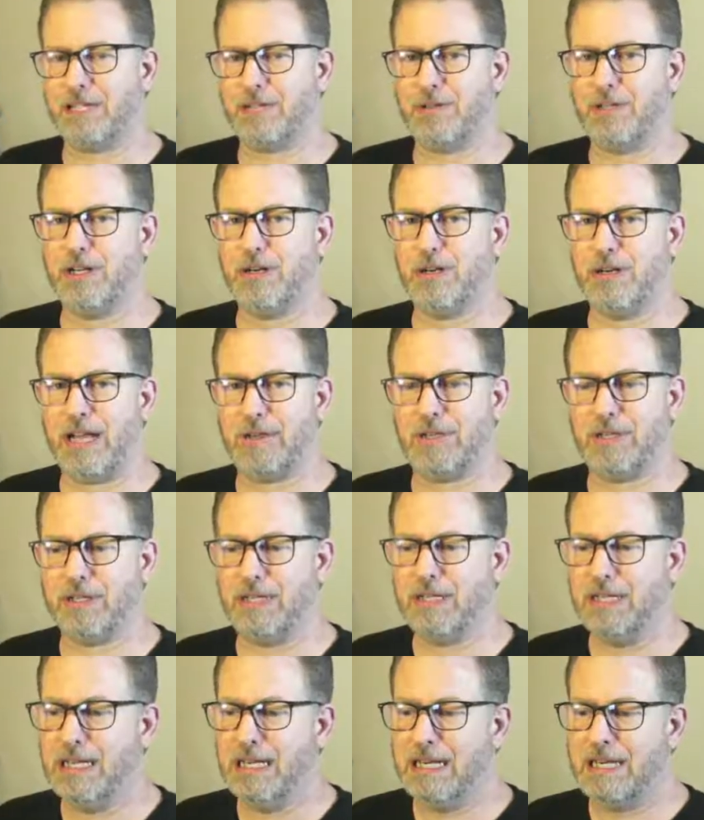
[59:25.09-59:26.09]
So you don't have
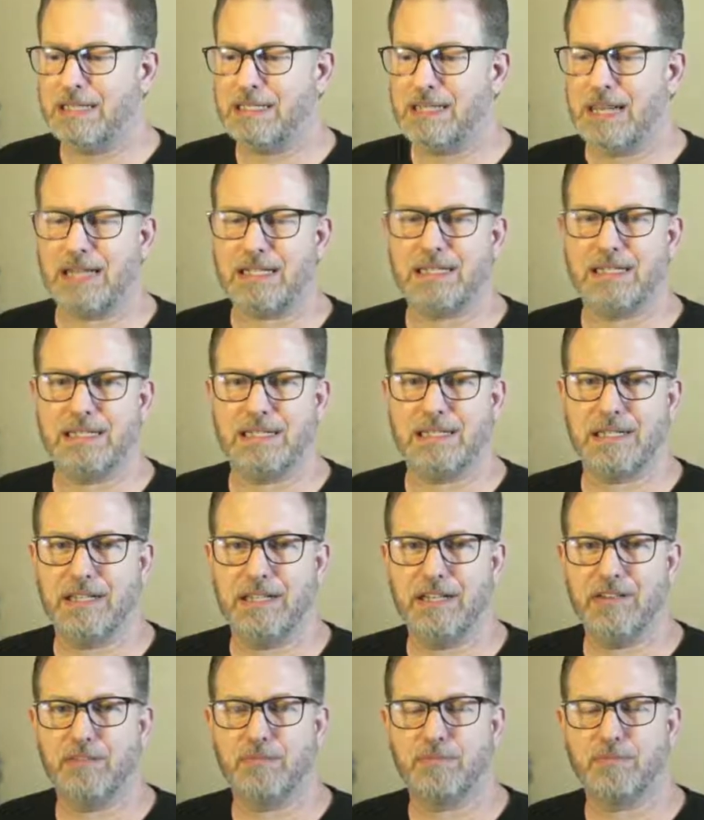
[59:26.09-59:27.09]
the
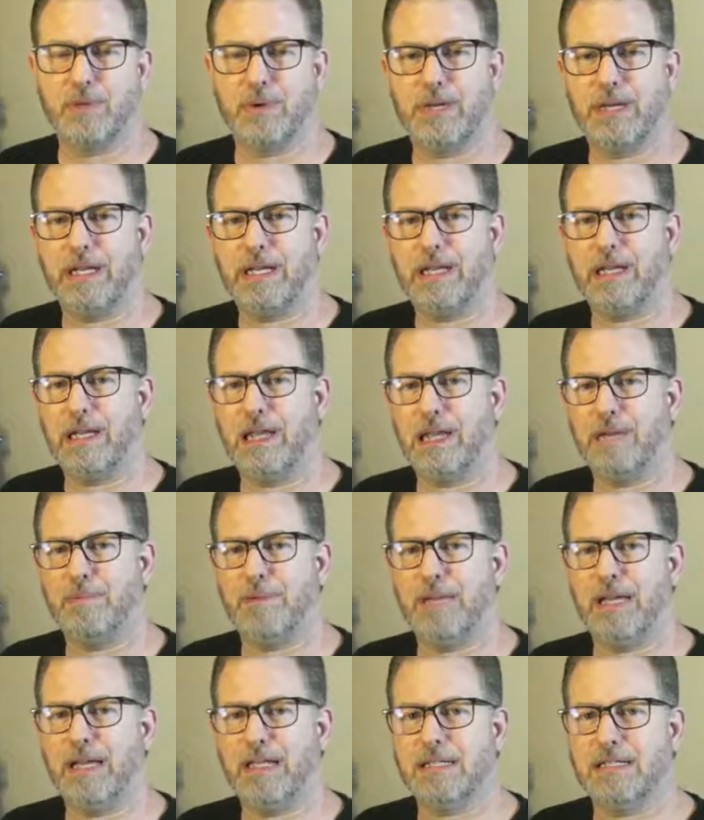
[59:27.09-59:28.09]
toxicity of printing
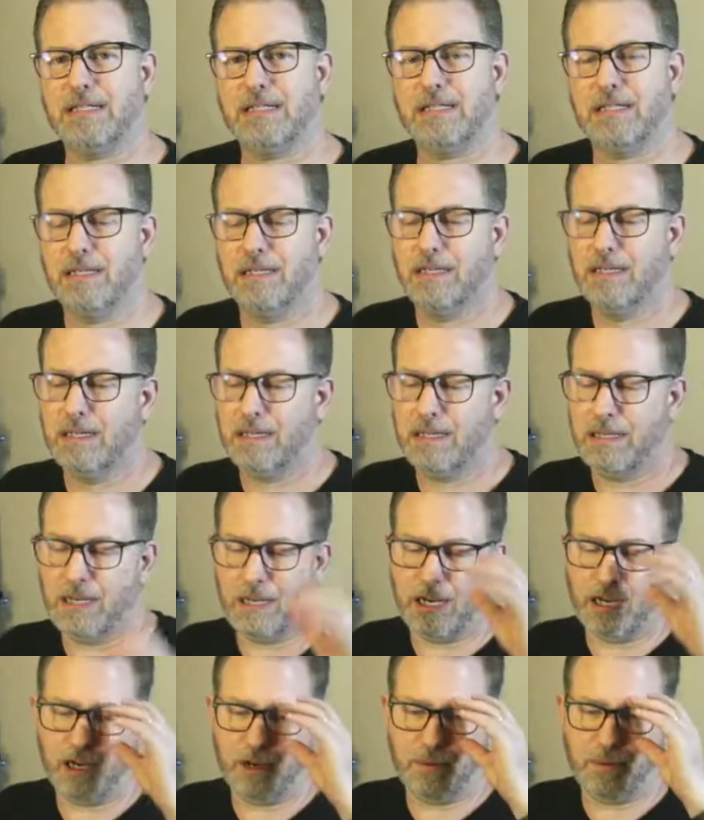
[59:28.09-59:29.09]
ABS
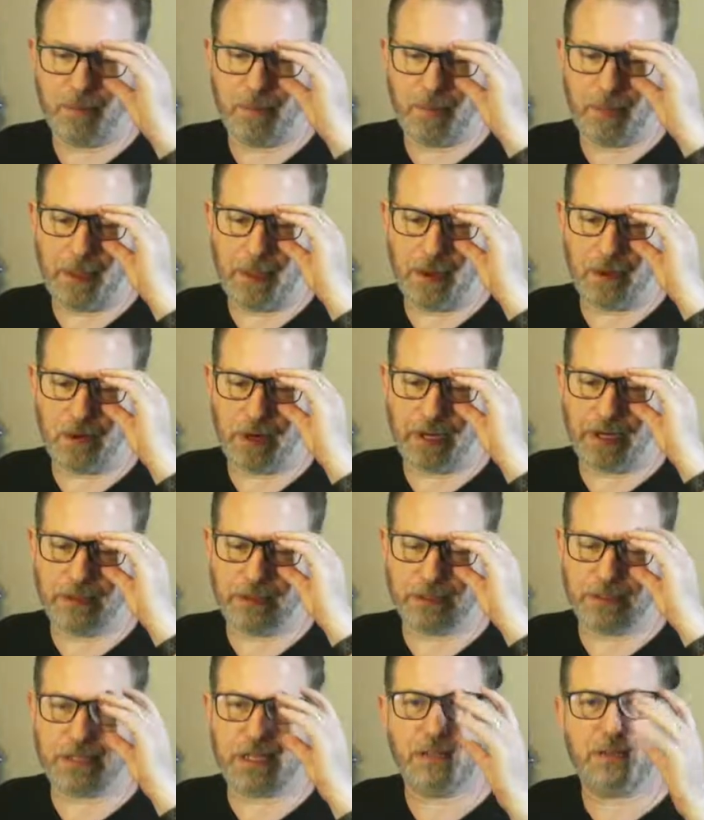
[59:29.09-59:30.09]
or any of
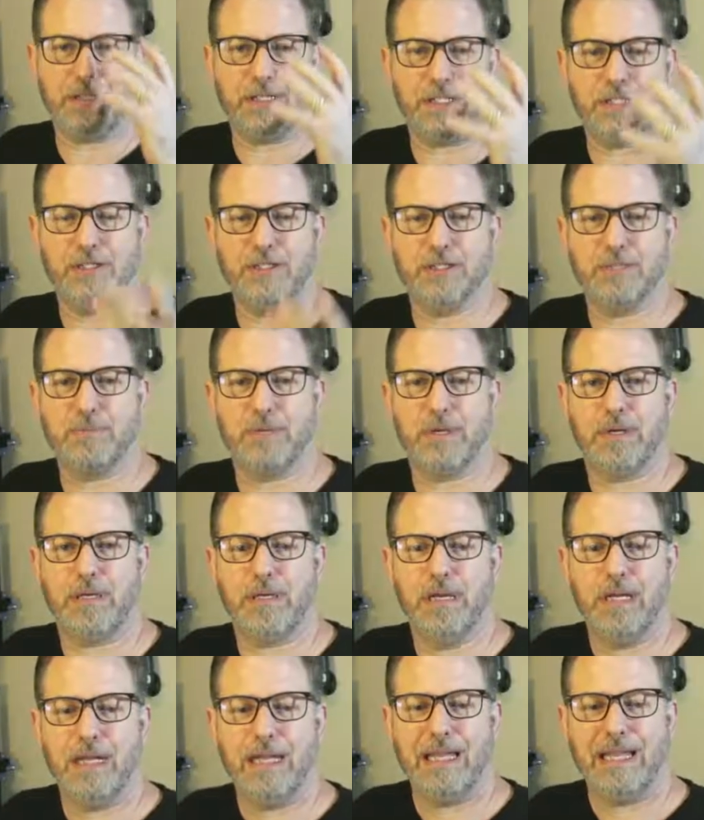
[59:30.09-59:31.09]
those other issues, but
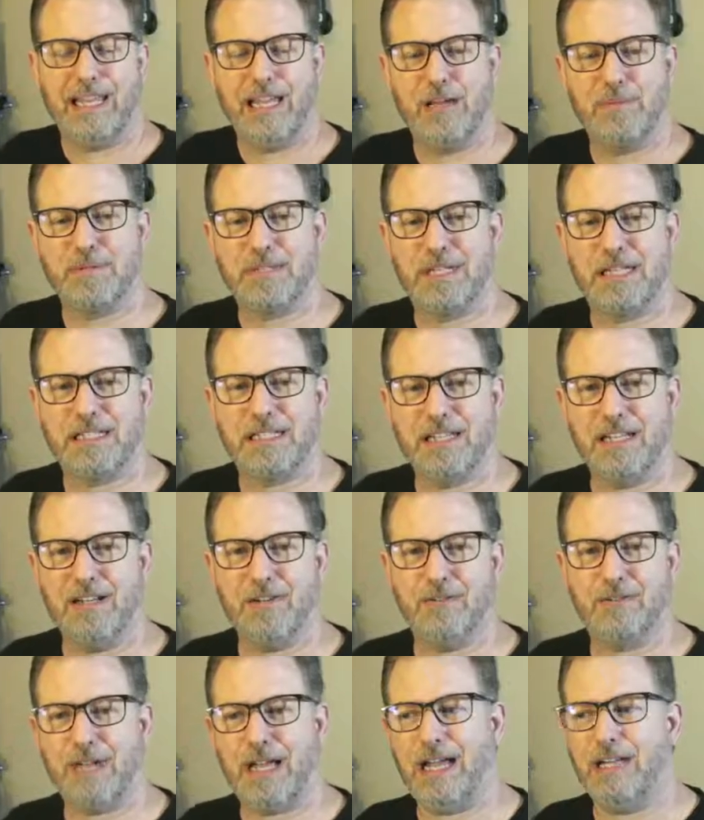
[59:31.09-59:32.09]
HIPS
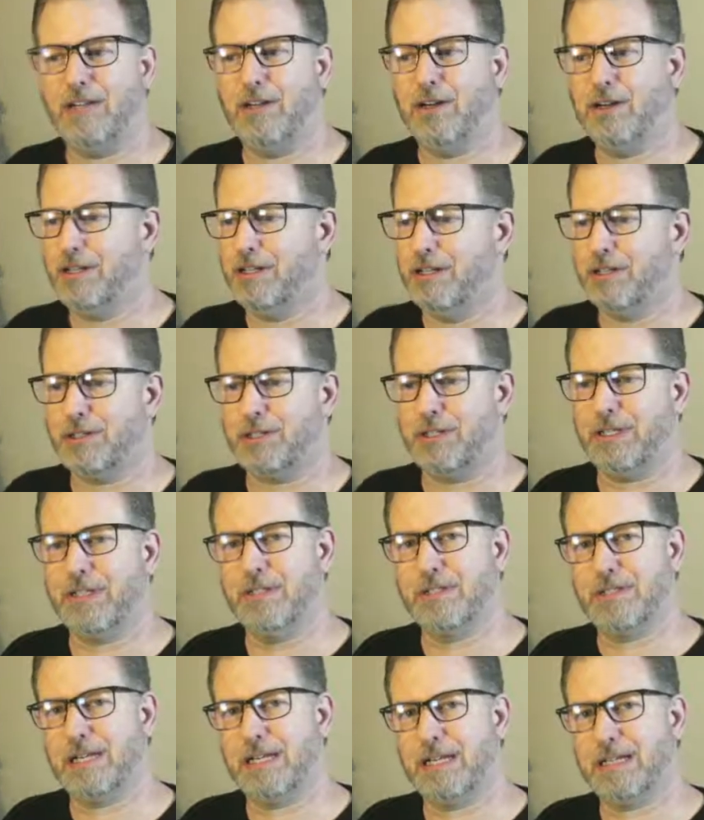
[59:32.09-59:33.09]
itself, yeah, I know you usually
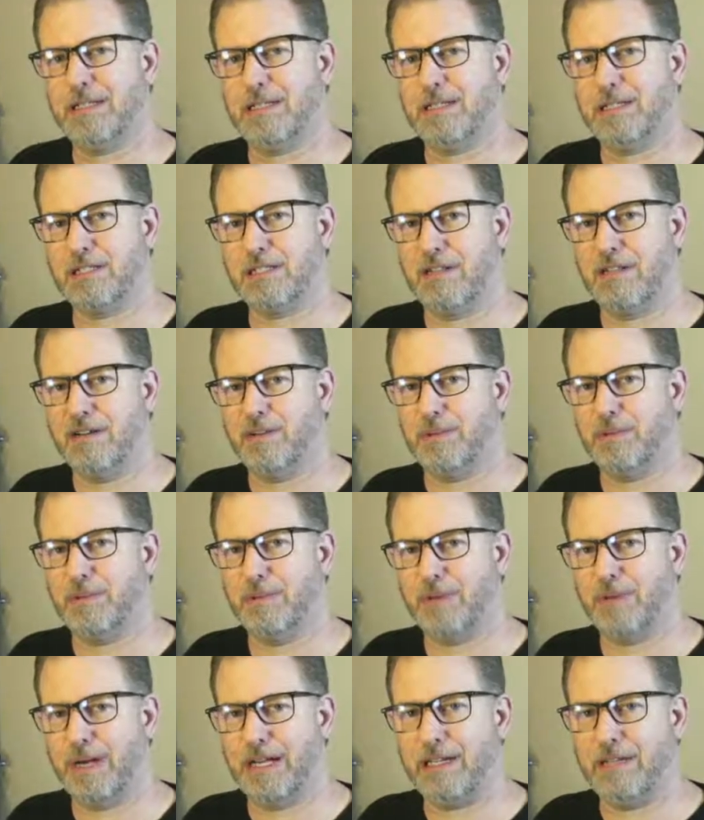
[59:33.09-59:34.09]
use it as a
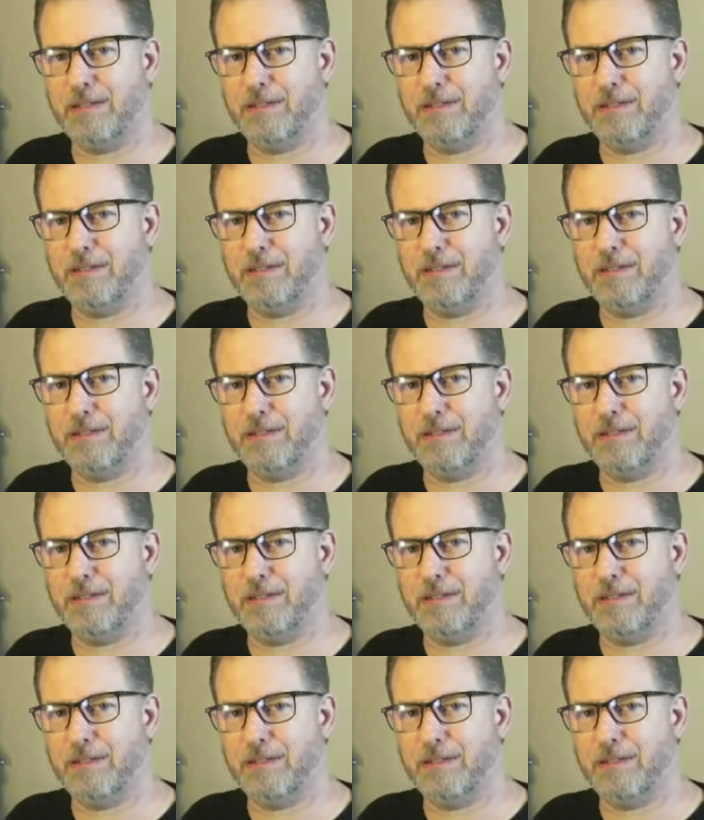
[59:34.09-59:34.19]
dissolvable, right?